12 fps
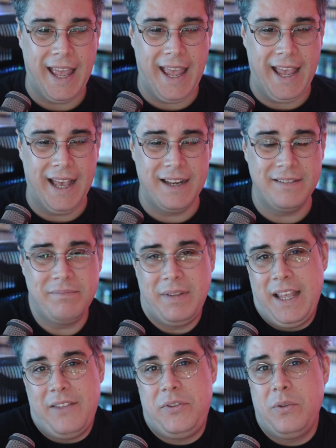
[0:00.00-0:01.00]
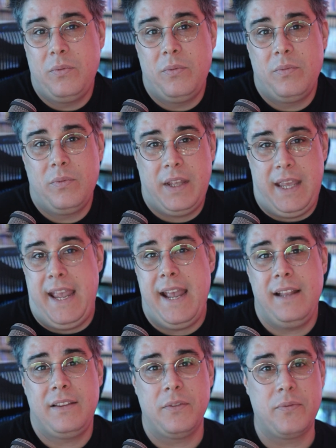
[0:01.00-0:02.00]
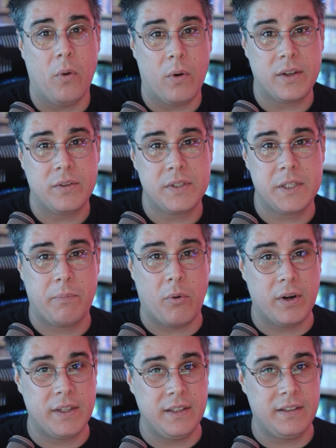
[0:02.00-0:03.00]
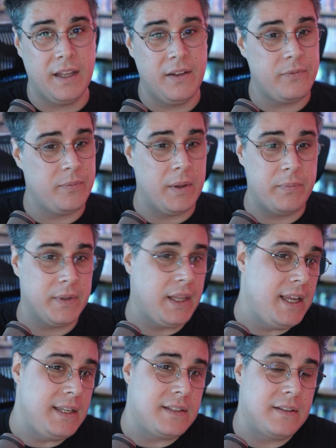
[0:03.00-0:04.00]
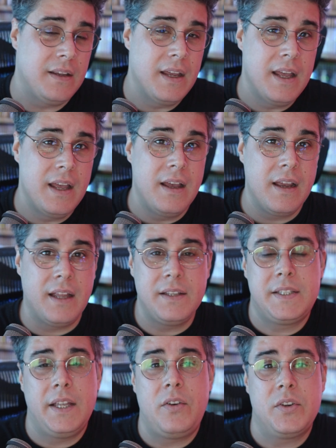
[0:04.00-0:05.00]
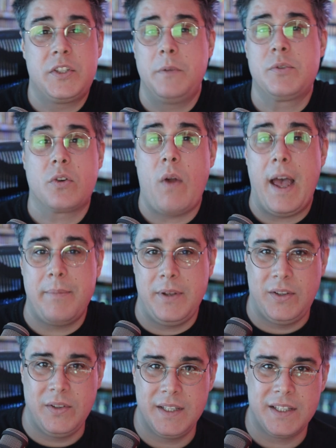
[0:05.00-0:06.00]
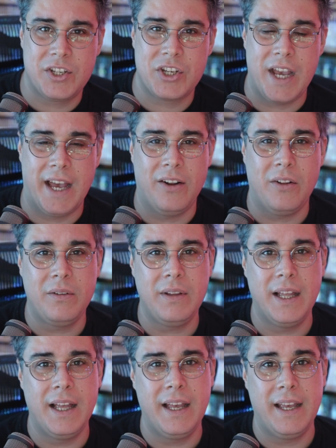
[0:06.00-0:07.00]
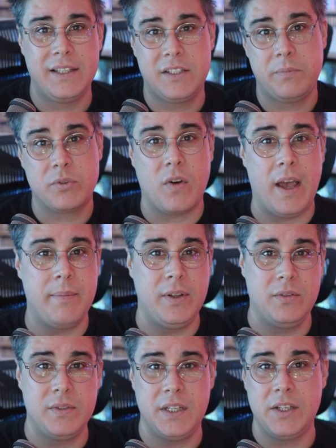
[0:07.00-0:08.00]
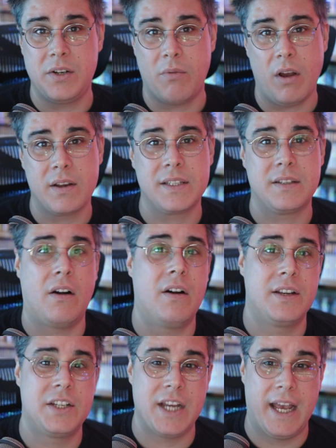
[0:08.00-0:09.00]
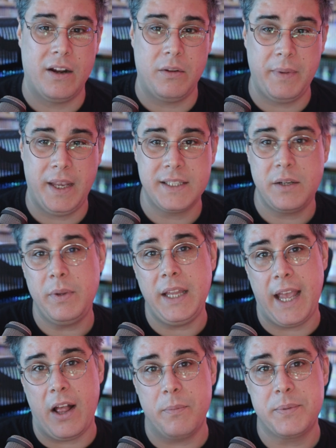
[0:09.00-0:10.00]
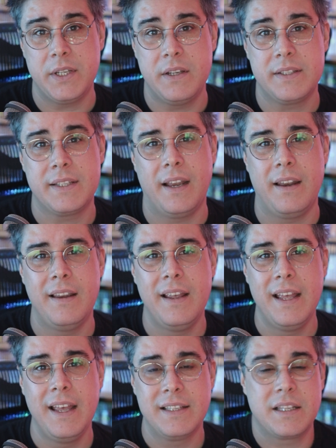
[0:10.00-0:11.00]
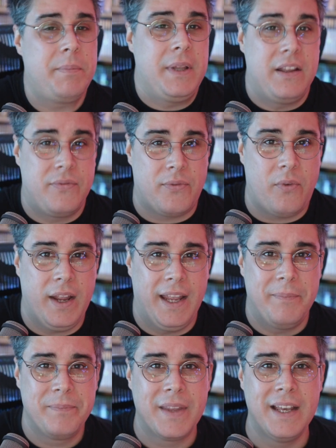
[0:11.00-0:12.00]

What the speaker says: And if you can't afford to support it, at least consider subscribing to this channel and subscribing to CG Rockstar channel, because it really helps us and it's completely free.